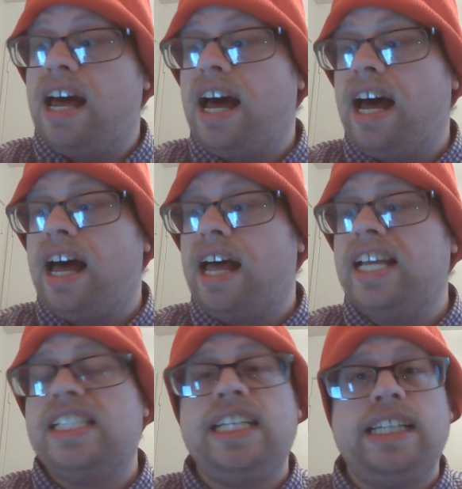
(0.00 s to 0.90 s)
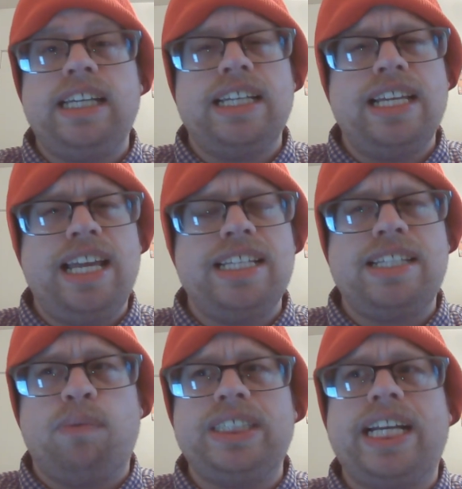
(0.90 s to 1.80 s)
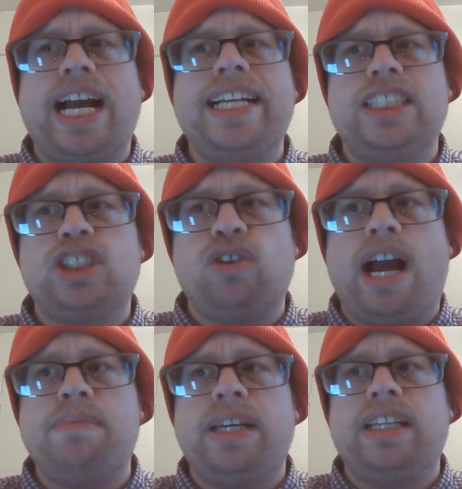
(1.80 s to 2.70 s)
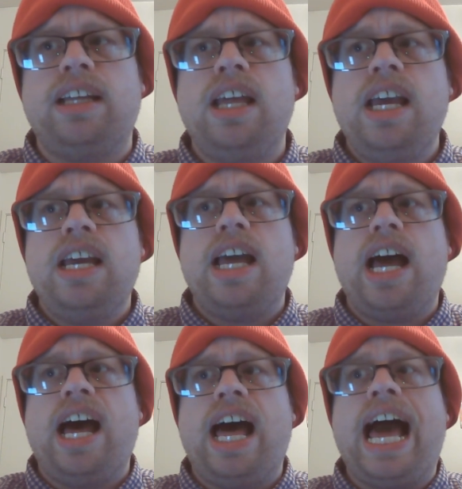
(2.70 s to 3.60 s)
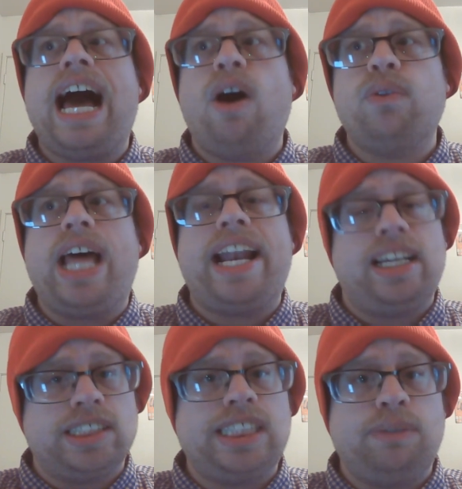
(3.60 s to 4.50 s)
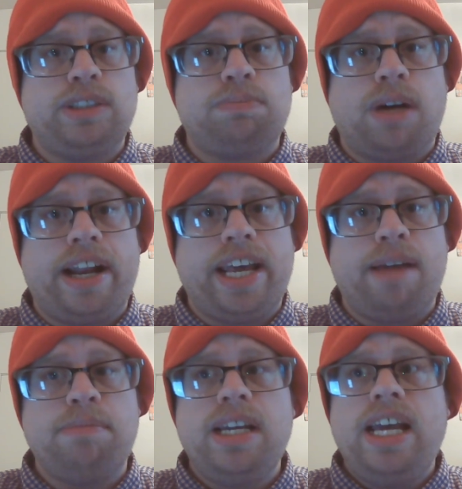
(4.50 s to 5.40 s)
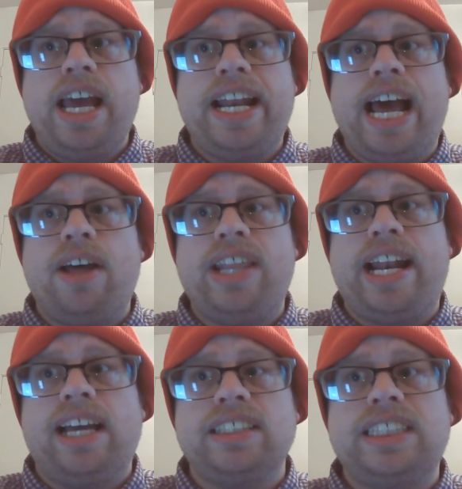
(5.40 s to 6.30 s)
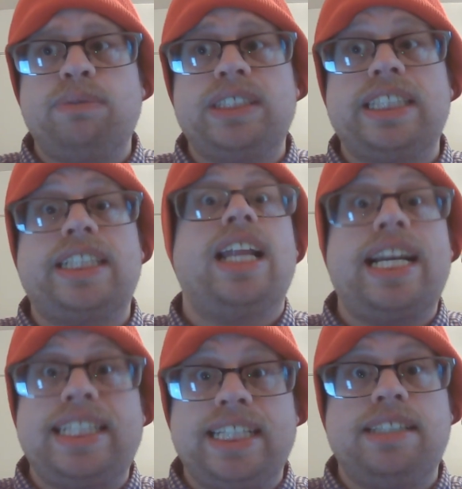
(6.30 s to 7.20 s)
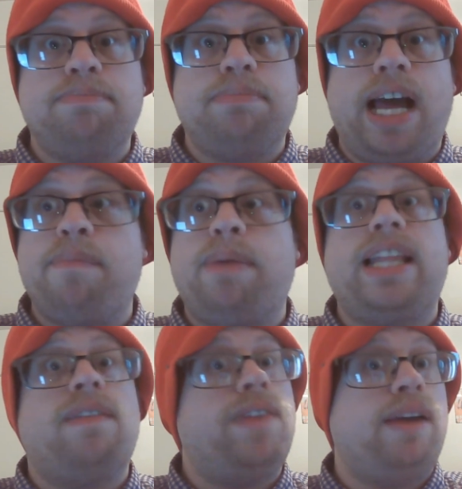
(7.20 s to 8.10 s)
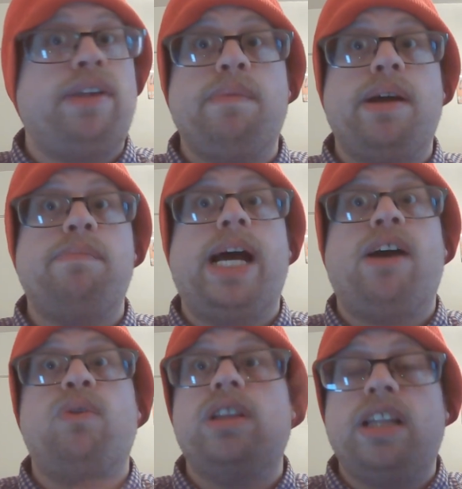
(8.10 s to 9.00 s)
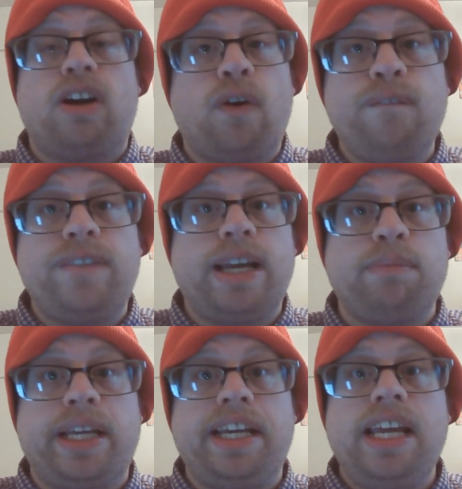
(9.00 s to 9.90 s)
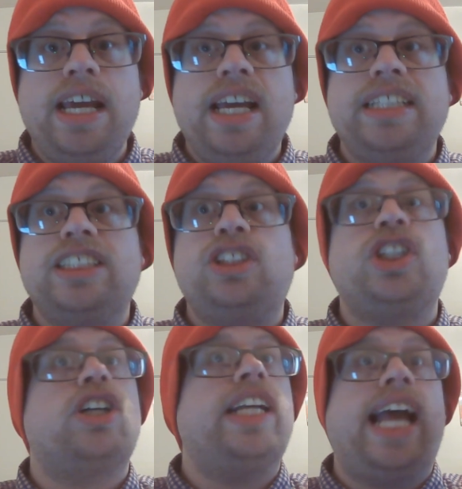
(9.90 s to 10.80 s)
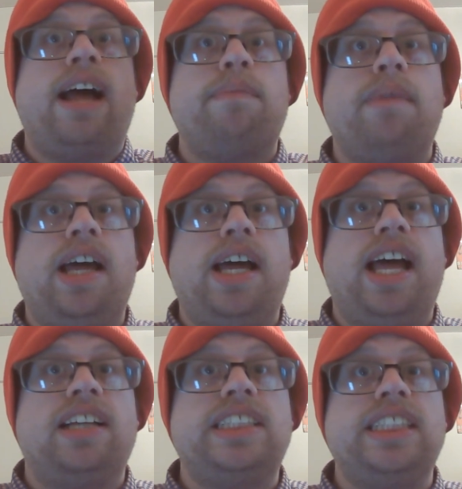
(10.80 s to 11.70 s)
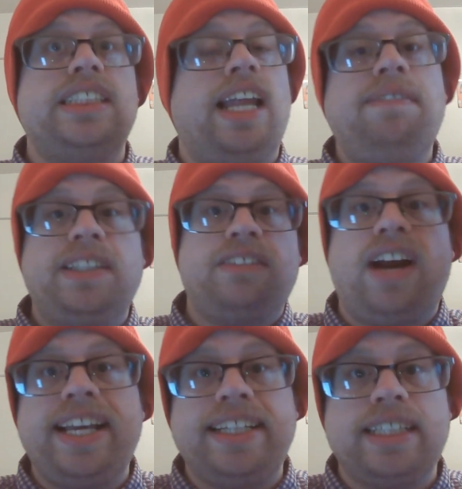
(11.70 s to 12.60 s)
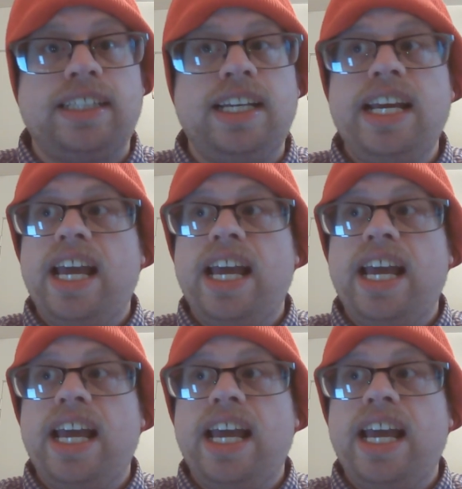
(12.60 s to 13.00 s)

Was he kind of describing how that Elsie was brought up and how that Elsie was neglected by the family, but by their own family, just churning out Elsie's left and right in